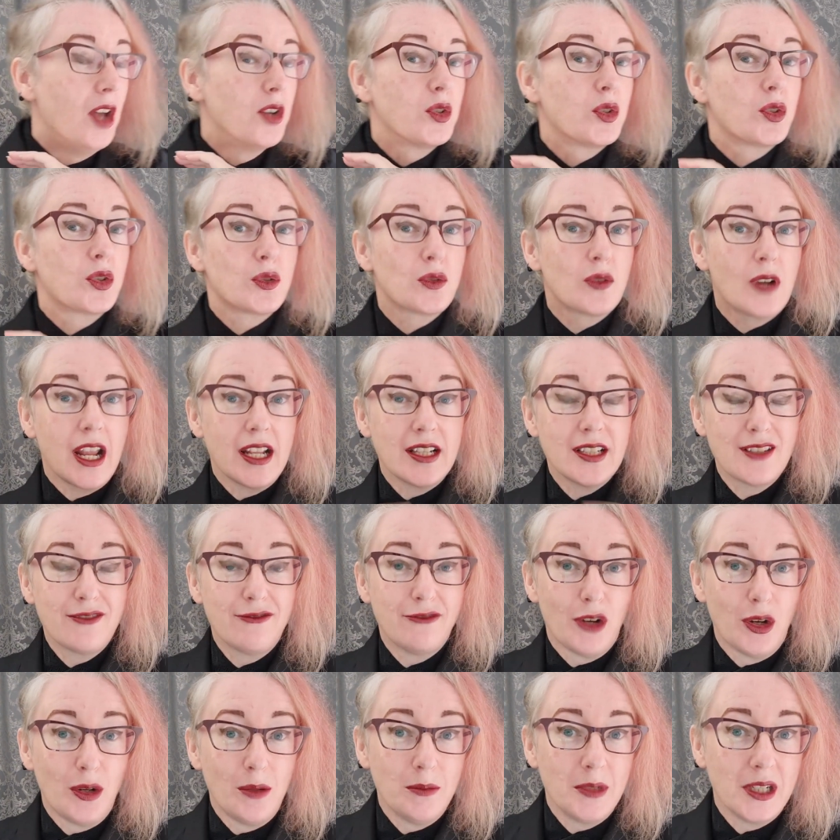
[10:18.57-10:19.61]

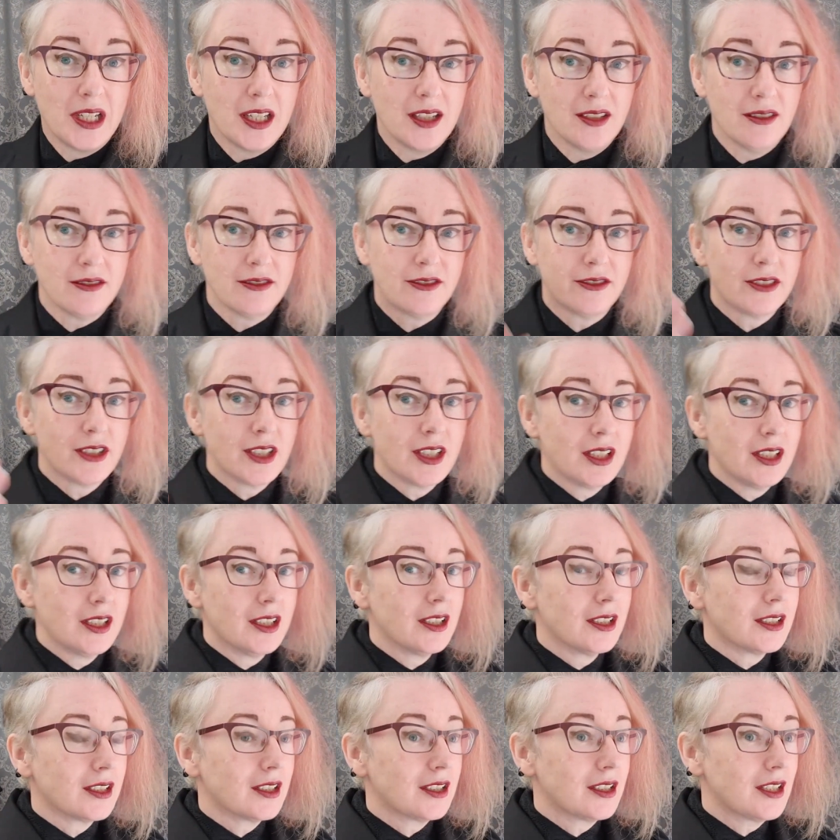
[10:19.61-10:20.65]
transformative,
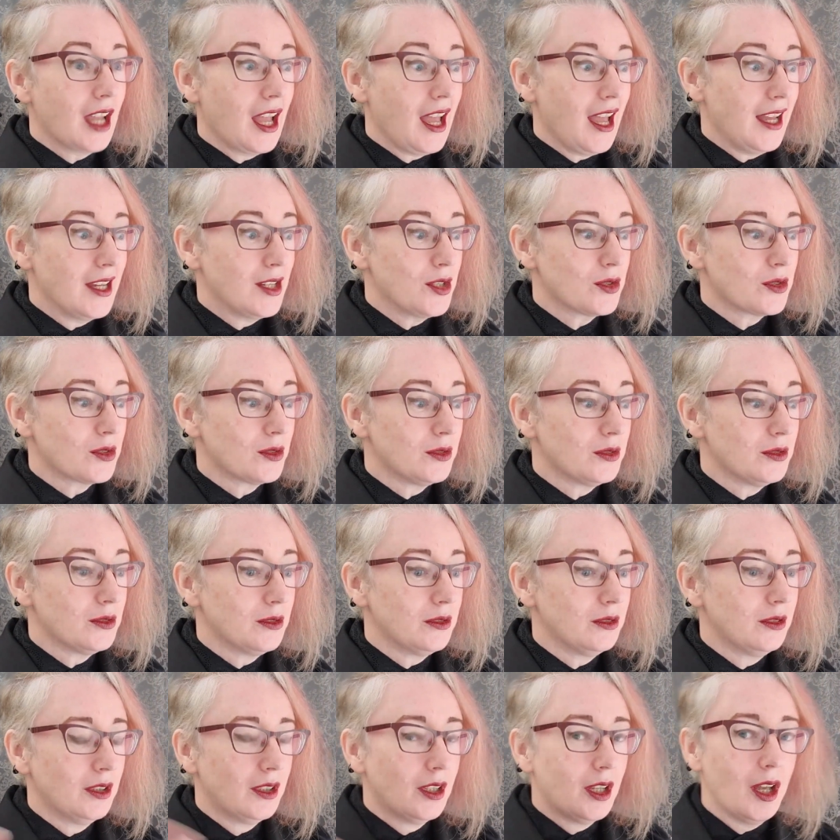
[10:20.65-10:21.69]

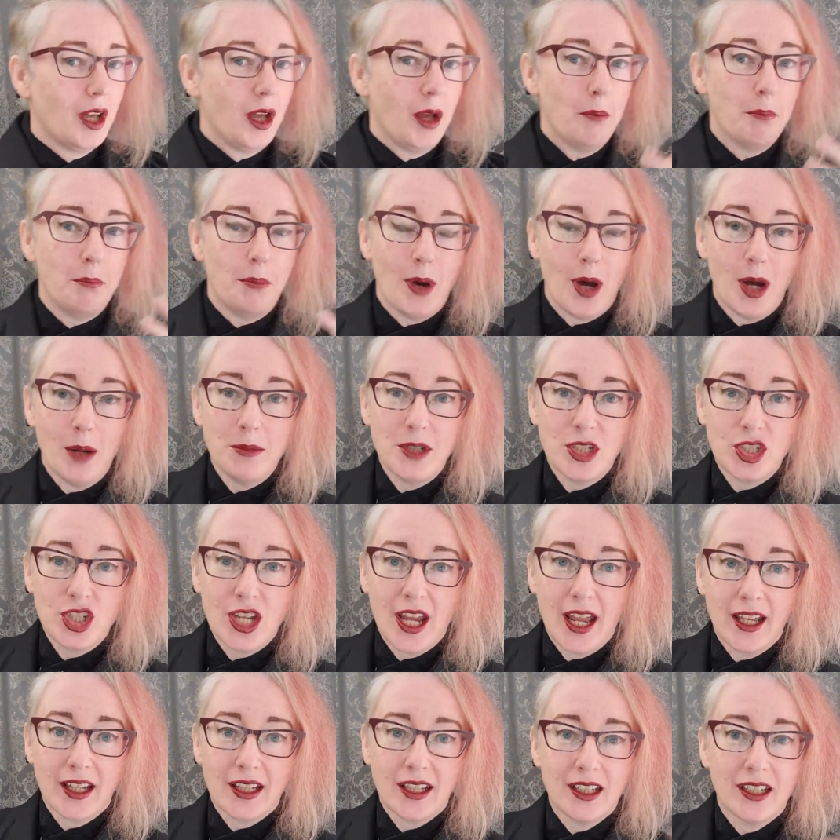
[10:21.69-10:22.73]
casual bomber
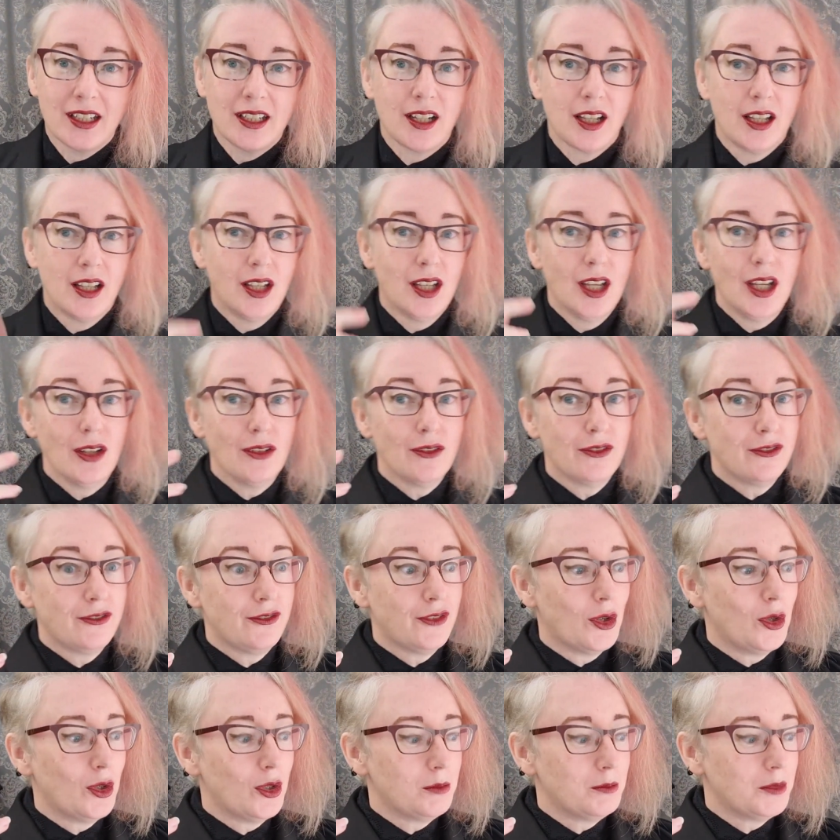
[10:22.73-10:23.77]
jacket,
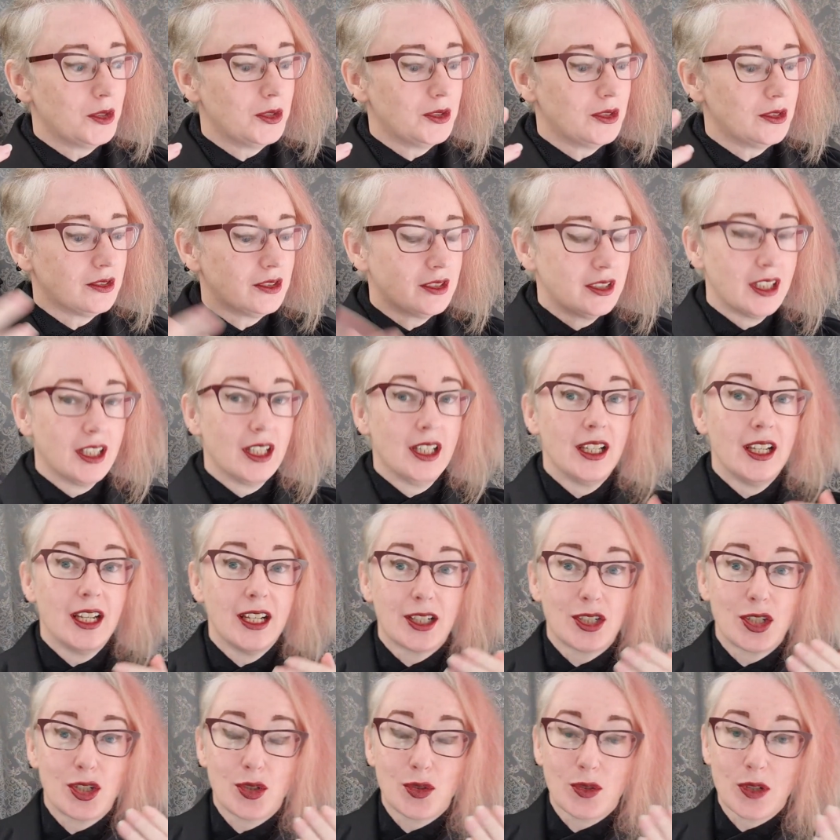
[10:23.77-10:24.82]
formal,
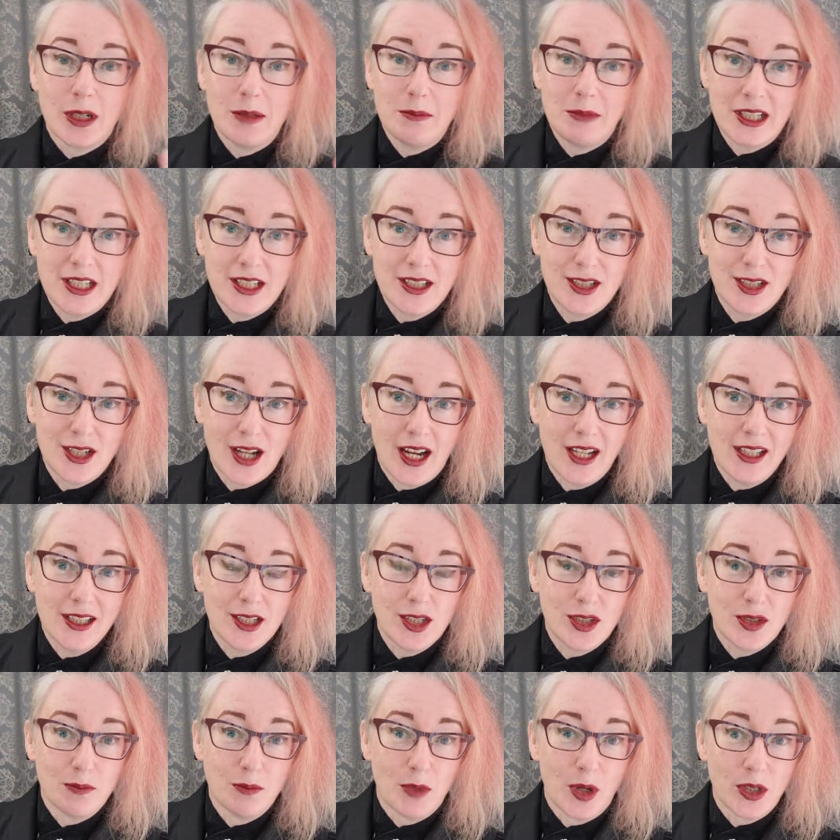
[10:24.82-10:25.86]
extremely
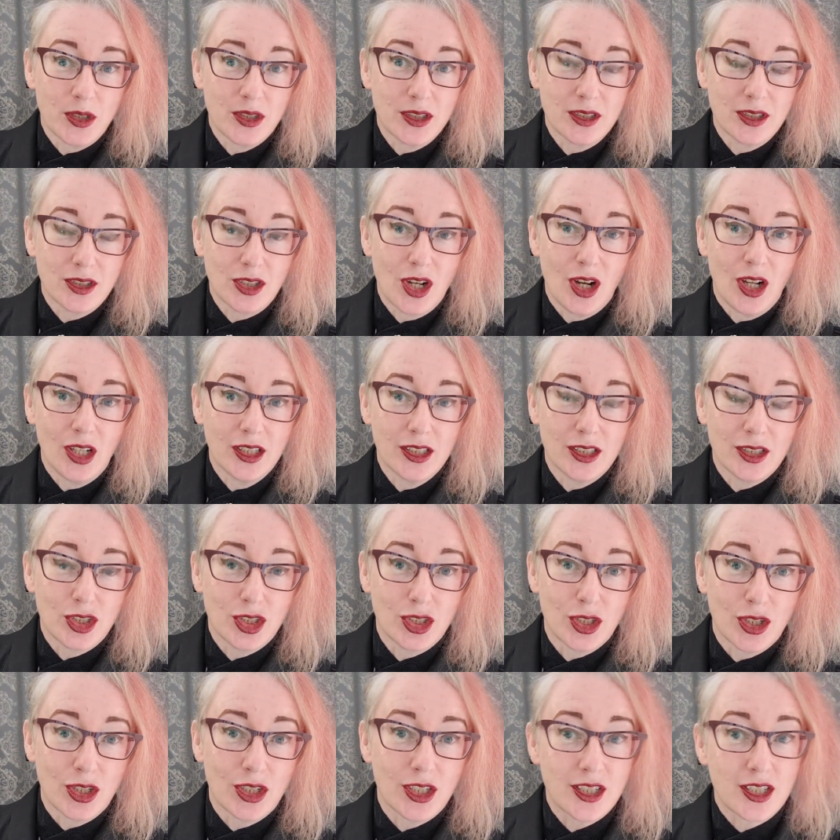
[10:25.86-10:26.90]
stylish modern collar
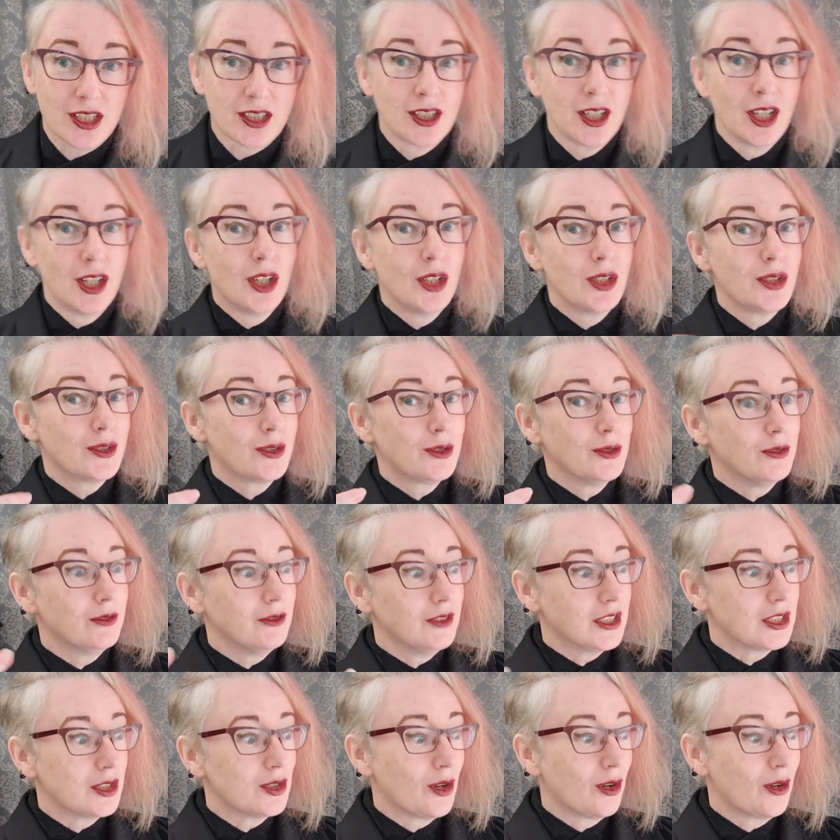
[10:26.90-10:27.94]
shirt to
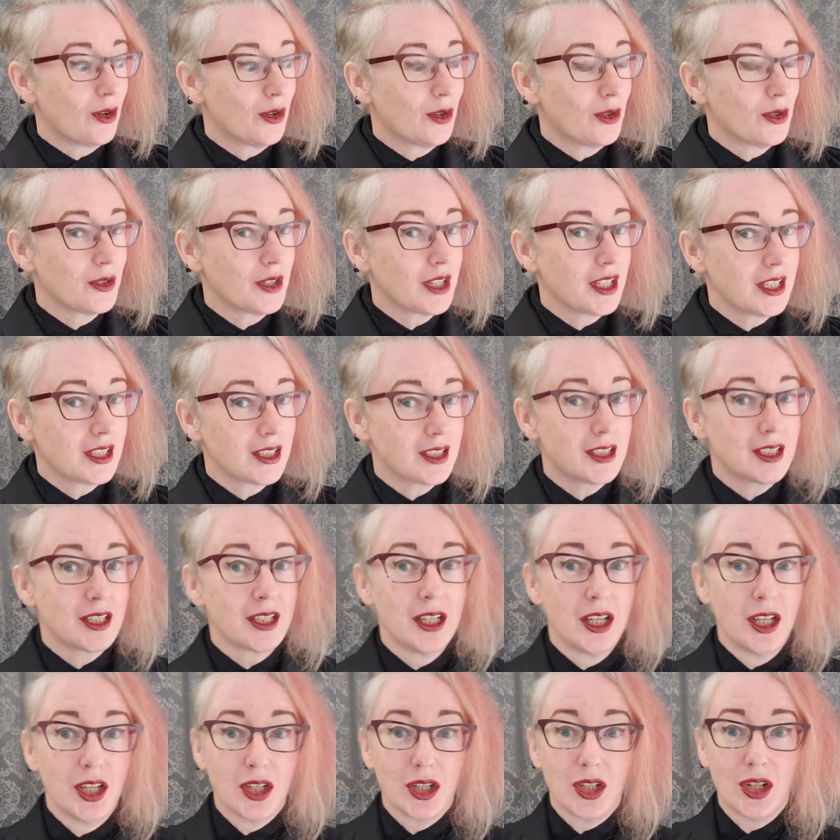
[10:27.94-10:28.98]

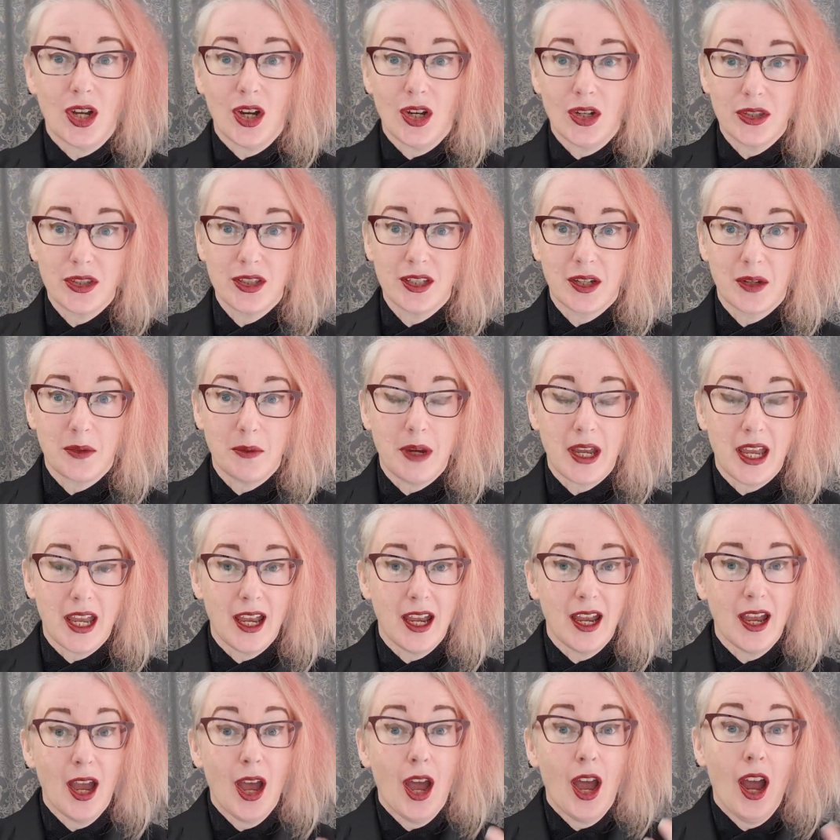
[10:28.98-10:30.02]
Victorian Gothic
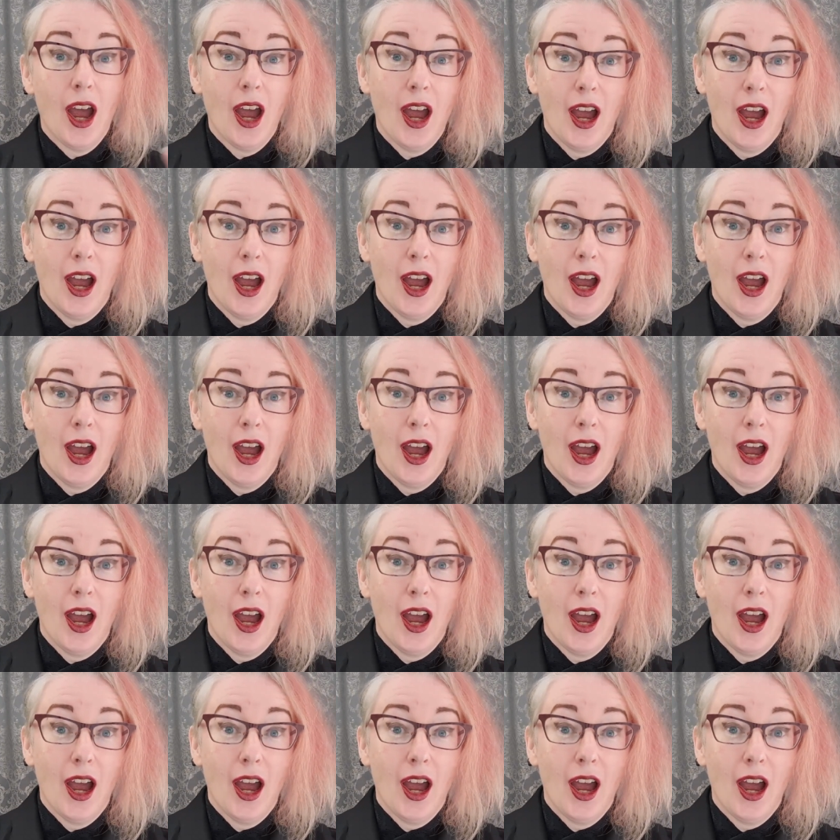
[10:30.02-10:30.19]
wear,